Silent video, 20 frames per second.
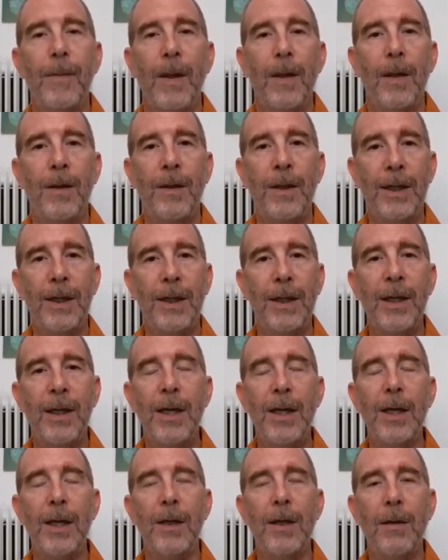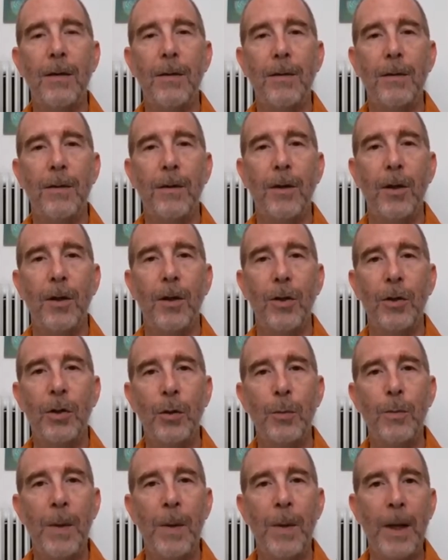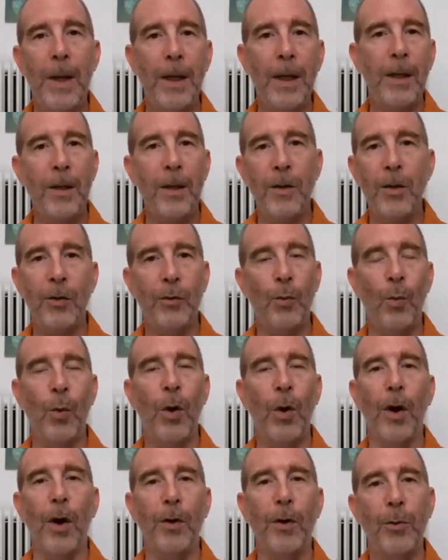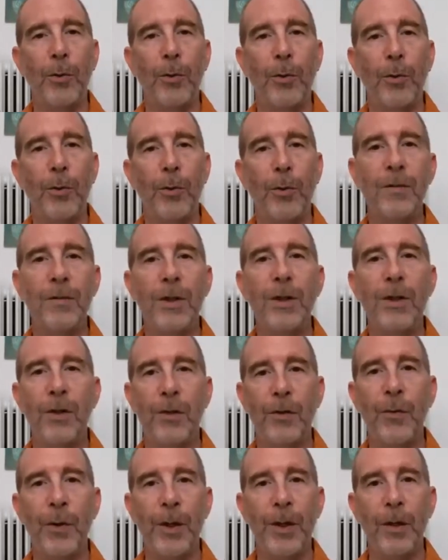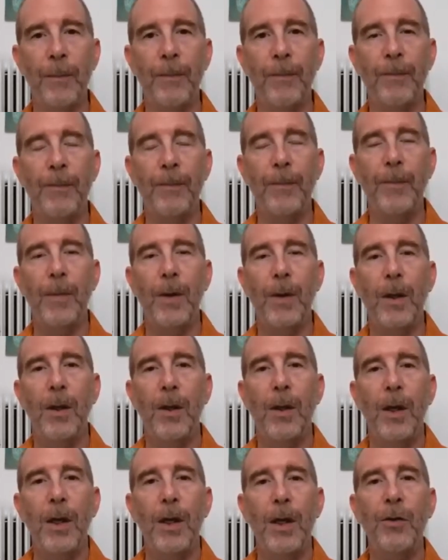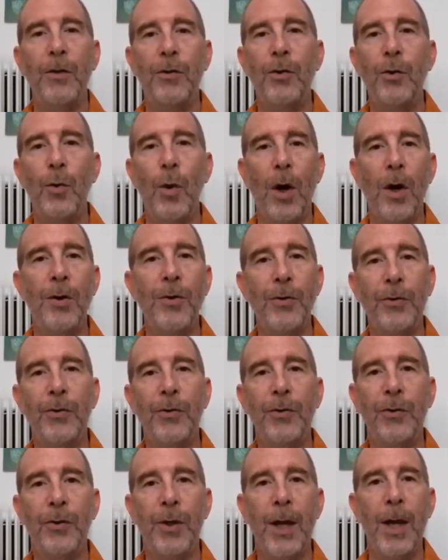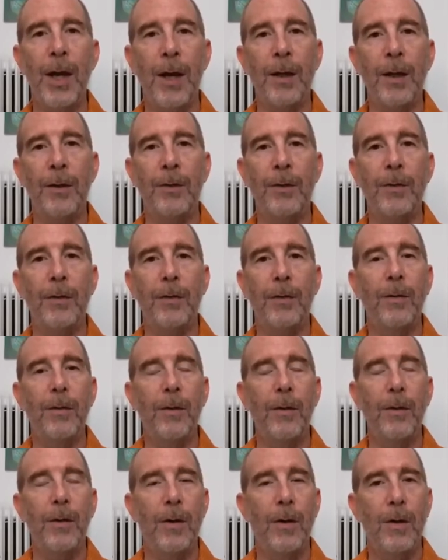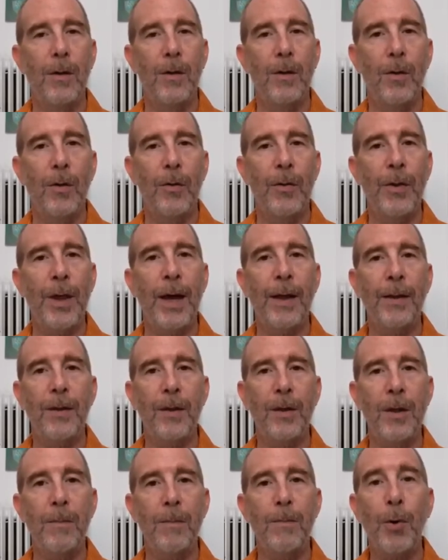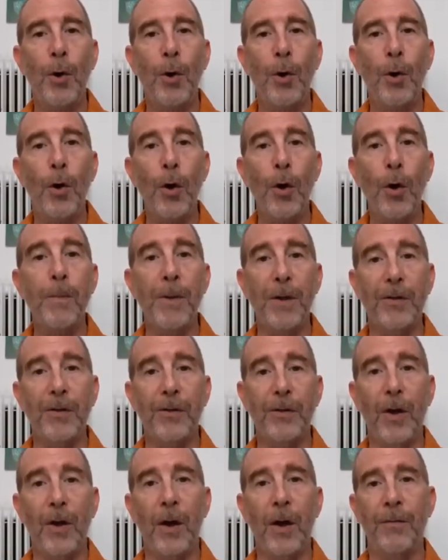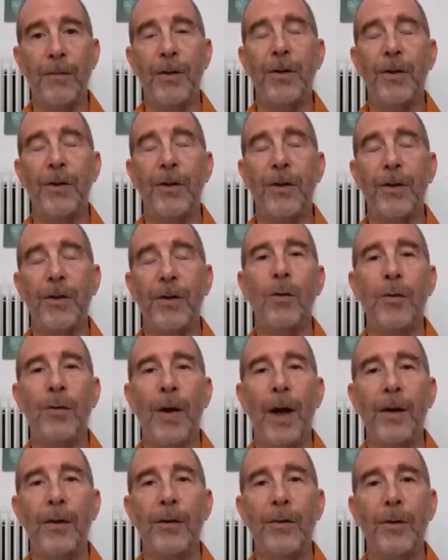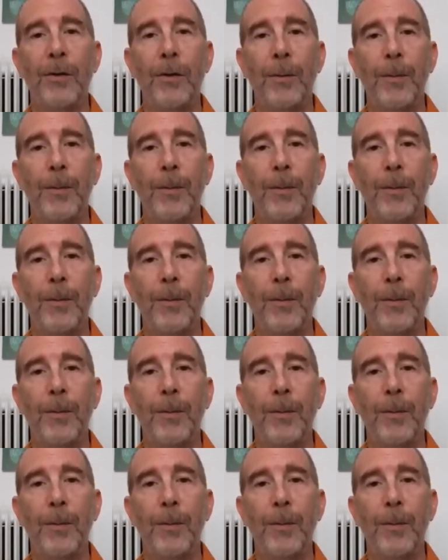the key to making this work, to achieving this freedom, is to understand that the purpose of this sacrifice